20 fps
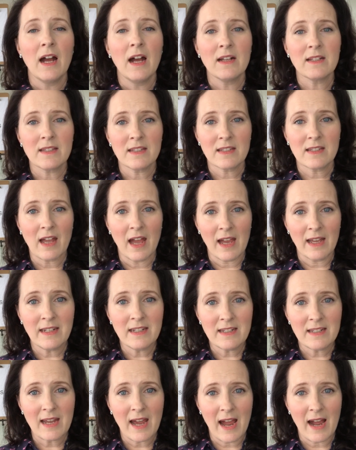assign
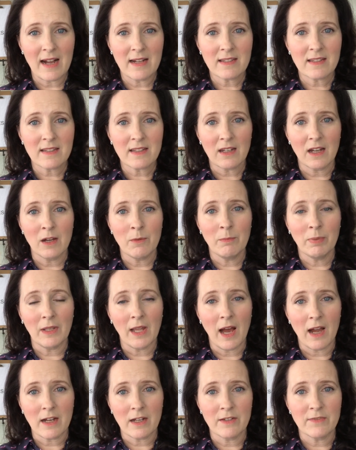a task a
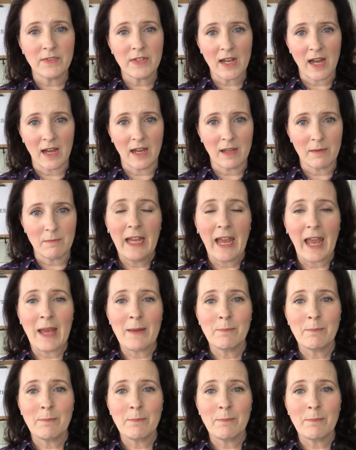block of time,